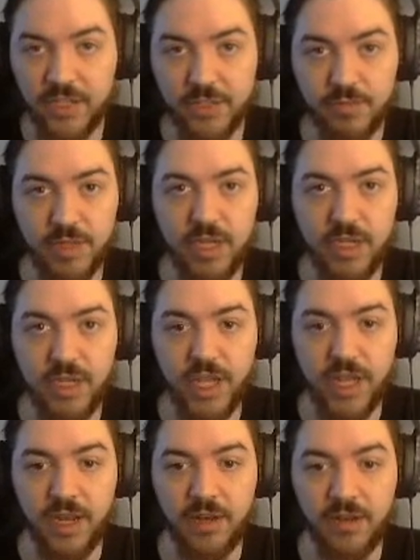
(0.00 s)
bug
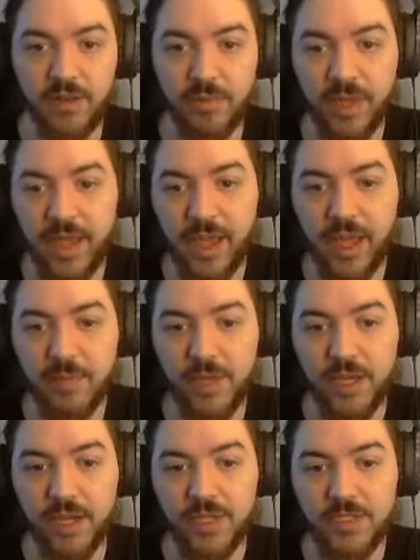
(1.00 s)
and the cap,
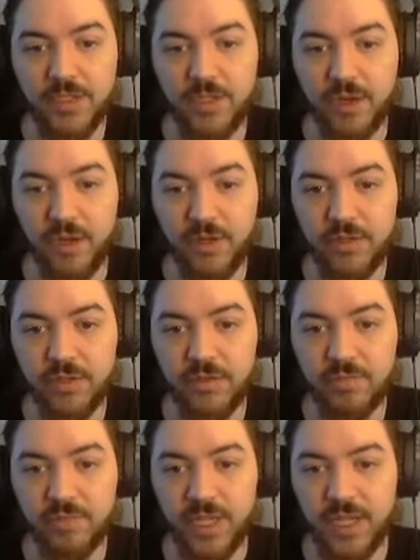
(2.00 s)
and I start
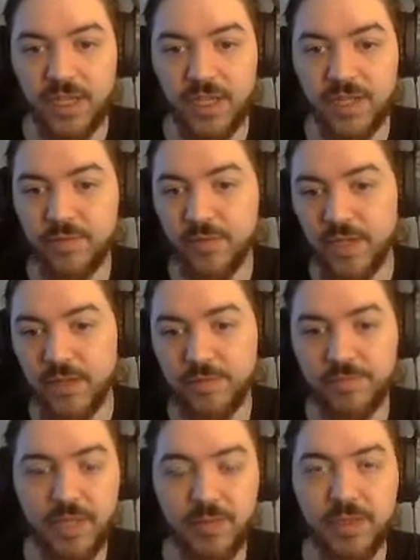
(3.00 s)
being like, well,
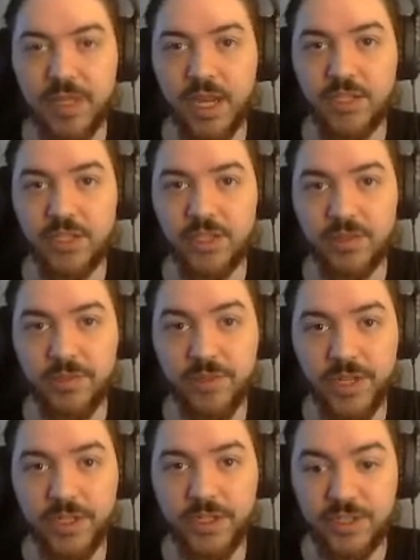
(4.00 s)
maybe I shouldn't even
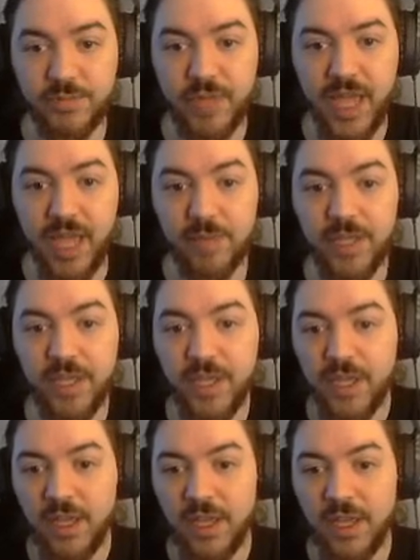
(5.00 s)
finish this map.
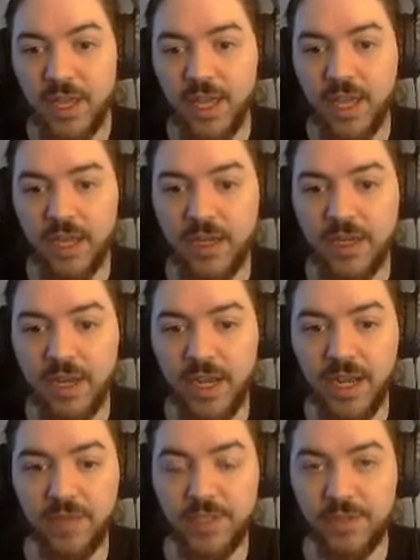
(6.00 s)
And I
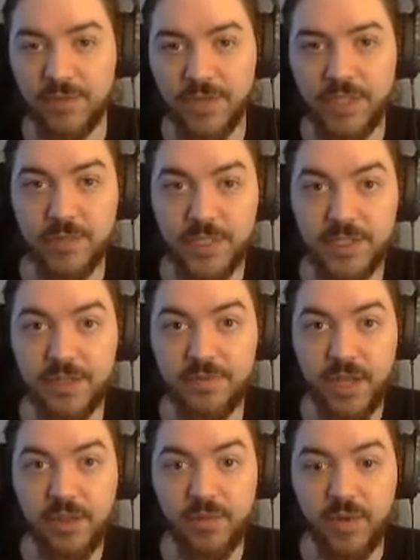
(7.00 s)
have to convince myself
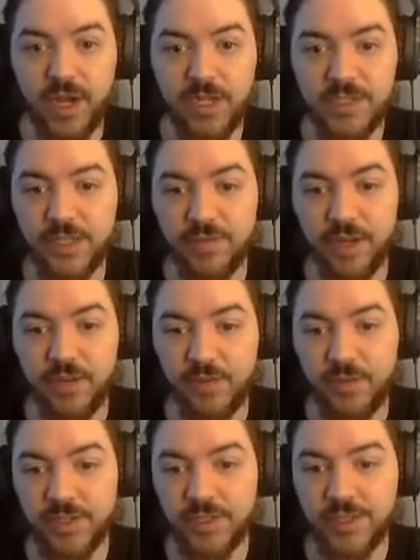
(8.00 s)
otherwise if I ever
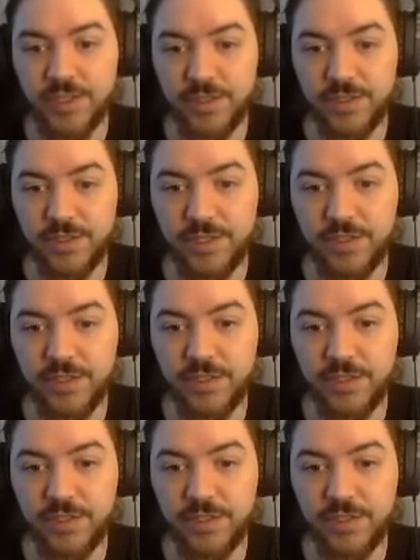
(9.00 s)
want to see these things